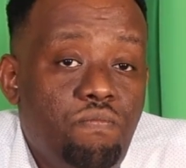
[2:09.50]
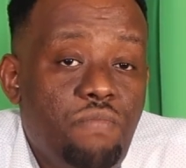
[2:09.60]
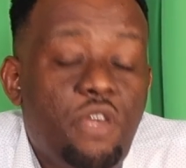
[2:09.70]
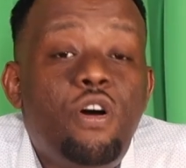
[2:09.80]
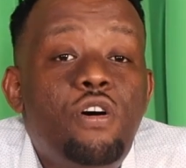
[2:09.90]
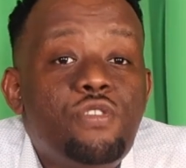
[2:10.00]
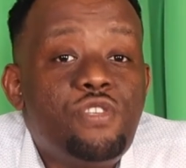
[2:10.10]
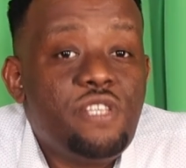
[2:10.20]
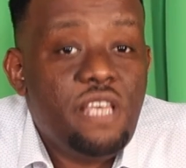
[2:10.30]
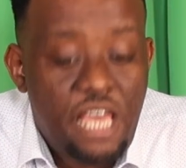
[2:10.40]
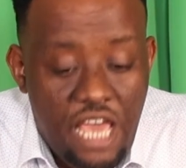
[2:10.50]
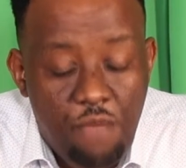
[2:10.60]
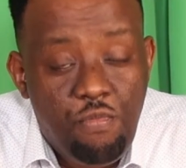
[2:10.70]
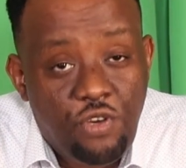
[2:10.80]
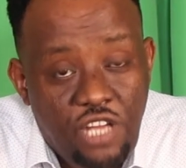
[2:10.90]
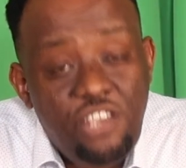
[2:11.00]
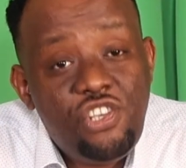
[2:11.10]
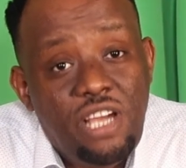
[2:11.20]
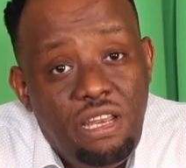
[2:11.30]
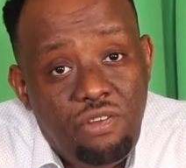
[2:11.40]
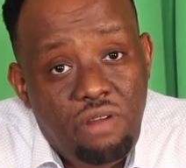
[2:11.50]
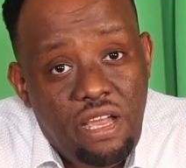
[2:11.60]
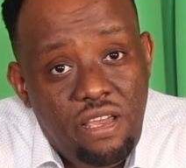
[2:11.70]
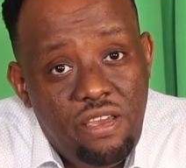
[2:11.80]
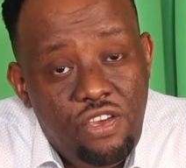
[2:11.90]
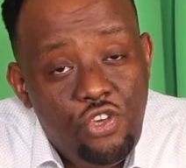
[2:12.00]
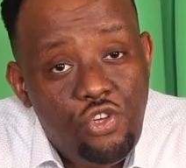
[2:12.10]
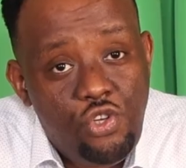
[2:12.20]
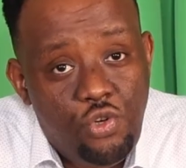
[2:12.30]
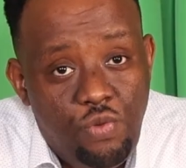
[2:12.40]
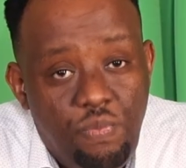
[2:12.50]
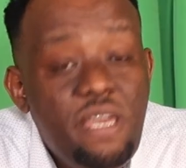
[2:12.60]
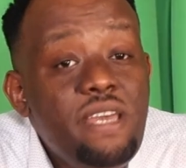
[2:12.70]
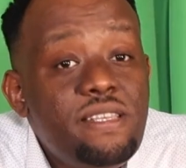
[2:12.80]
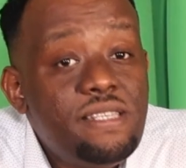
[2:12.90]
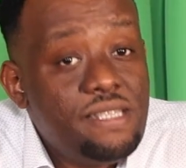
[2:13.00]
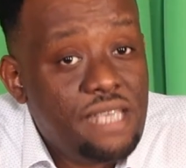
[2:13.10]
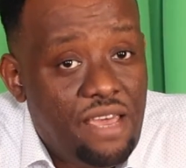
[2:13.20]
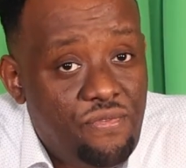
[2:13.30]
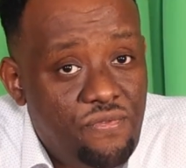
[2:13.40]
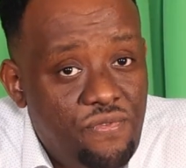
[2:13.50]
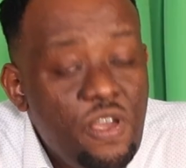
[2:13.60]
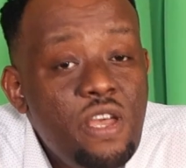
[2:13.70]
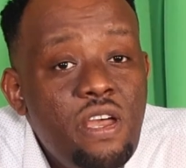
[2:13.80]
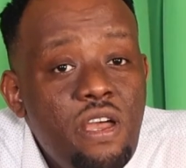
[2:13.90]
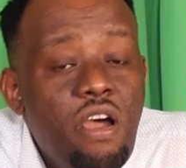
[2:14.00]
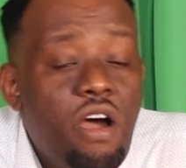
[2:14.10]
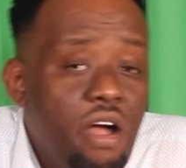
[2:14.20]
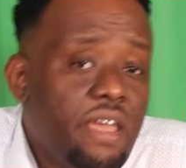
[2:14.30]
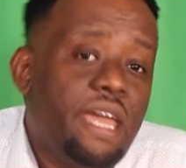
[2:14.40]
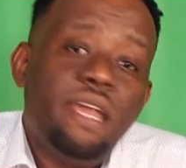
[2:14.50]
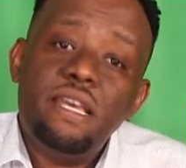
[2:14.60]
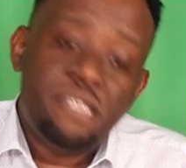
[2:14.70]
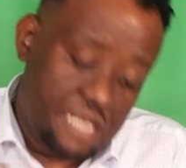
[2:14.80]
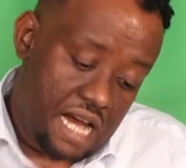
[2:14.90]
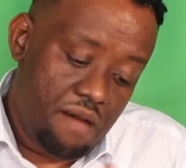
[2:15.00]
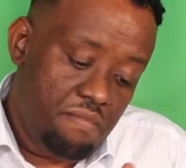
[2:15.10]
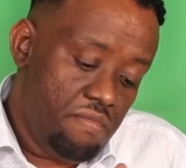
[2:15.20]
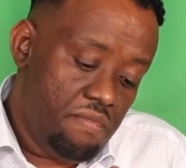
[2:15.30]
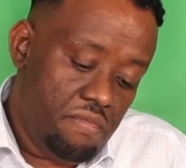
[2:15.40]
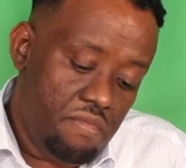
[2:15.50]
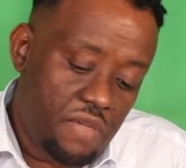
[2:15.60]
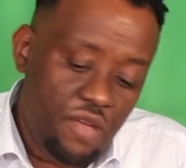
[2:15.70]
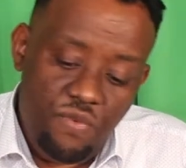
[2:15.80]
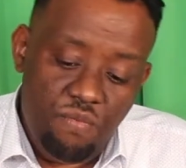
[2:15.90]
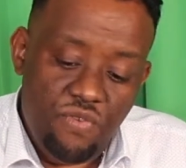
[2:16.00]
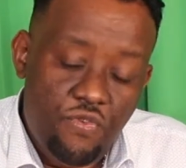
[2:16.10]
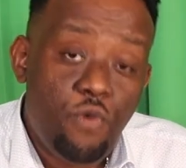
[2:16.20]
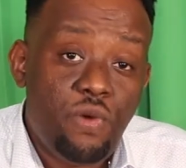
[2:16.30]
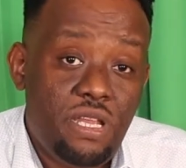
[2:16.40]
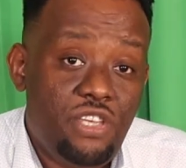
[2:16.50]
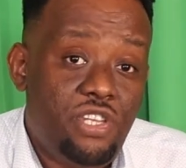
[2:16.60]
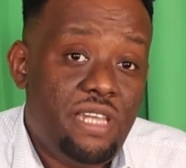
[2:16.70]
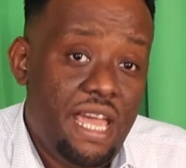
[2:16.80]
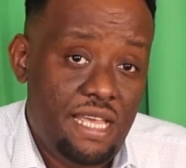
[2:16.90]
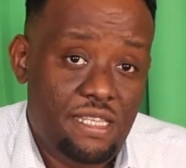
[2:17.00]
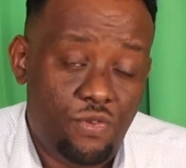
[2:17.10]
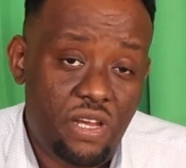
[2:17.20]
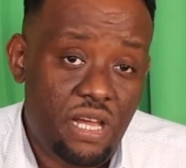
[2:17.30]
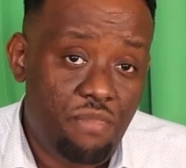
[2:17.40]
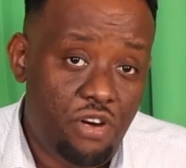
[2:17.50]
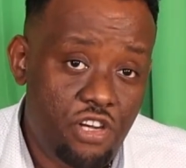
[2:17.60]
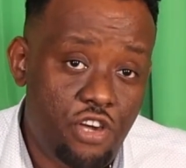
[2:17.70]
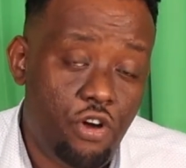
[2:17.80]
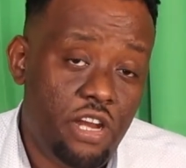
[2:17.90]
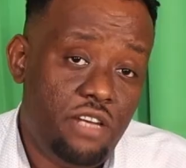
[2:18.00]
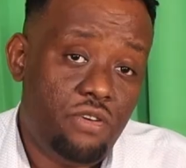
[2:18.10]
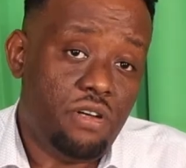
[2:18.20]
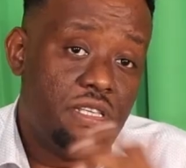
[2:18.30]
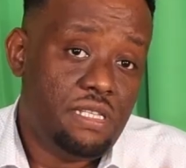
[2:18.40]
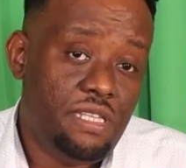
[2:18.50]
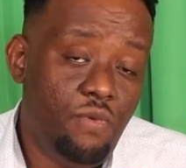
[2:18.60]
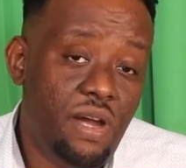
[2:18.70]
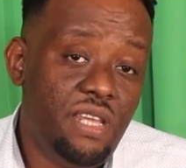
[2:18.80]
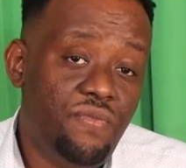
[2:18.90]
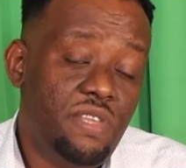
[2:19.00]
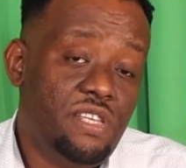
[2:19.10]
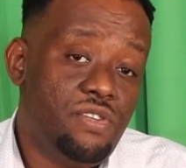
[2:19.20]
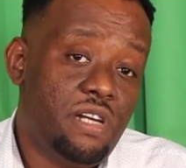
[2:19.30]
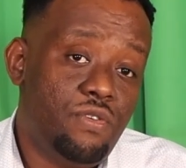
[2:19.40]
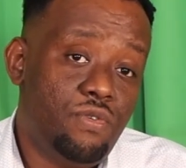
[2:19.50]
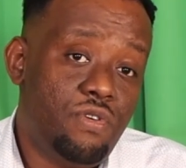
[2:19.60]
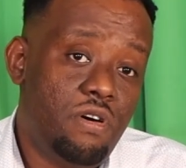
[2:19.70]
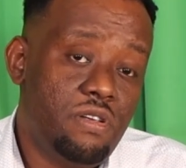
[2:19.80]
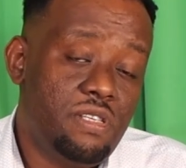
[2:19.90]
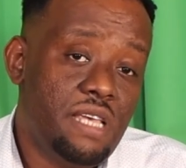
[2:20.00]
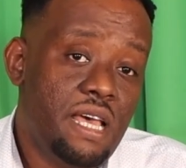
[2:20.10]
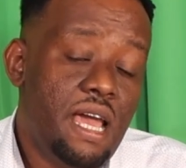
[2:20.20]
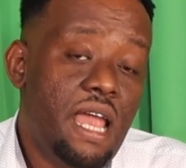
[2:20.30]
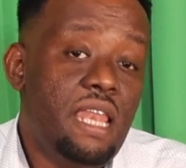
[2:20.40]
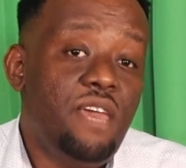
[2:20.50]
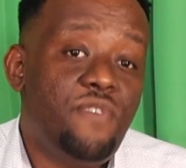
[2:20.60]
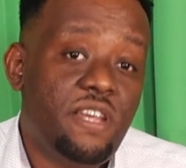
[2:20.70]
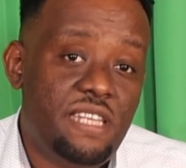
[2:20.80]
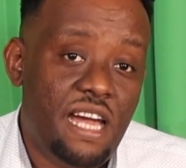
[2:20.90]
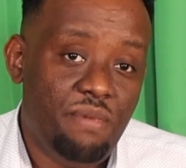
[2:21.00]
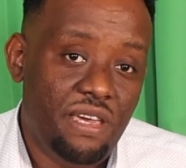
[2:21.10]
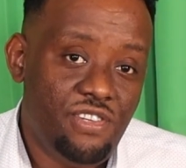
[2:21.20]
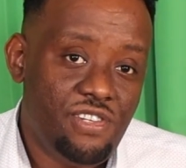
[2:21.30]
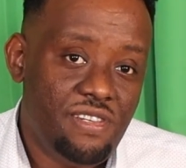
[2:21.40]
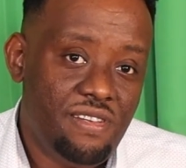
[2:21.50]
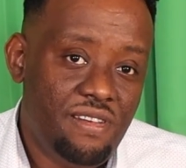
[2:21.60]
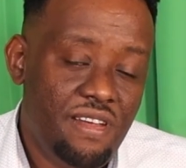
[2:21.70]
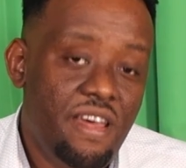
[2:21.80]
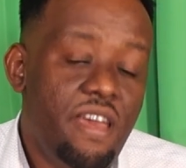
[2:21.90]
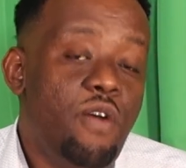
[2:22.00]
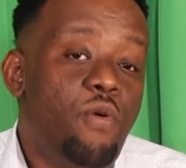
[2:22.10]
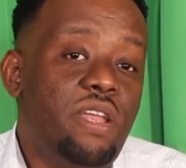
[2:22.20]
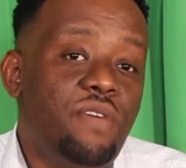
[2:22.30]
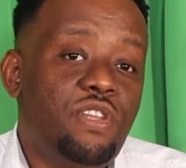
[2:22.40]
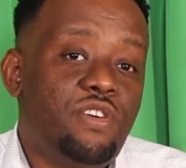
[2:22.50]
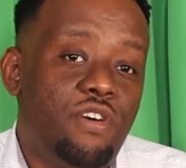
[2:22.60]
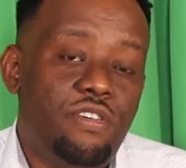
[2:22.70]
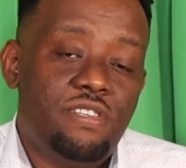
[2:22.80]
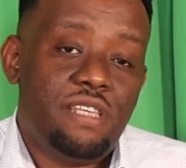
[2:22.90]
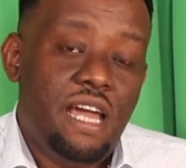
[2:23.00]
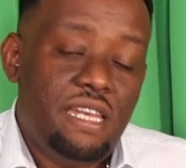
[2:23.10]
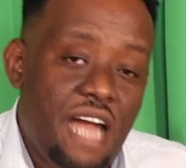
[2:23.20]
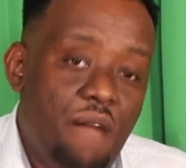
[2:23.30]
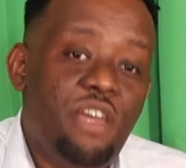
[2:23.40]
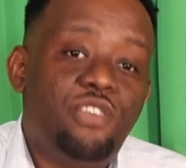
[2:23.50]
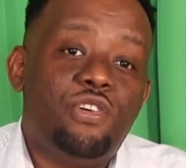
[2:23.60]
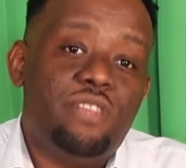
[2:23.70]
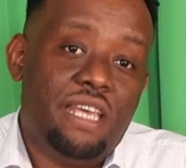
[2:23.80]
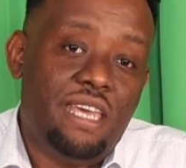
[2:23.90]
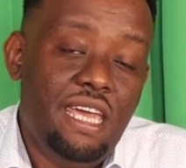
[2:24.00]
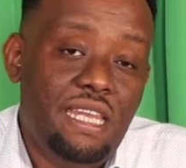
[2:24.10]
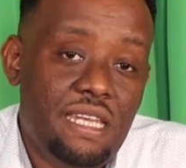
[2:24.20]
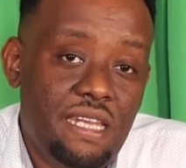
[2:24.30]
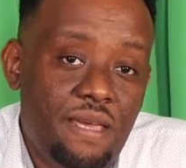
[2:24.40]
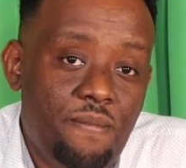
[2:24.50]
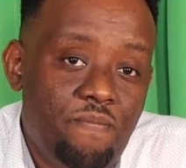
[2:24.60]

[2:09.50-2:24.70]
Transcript: Because a potential drug should be safe. Okay, let's come even before we reach days. What about chronic toxicity? What if this drug could cause a liver damage? What if it causes a damage on the kidney?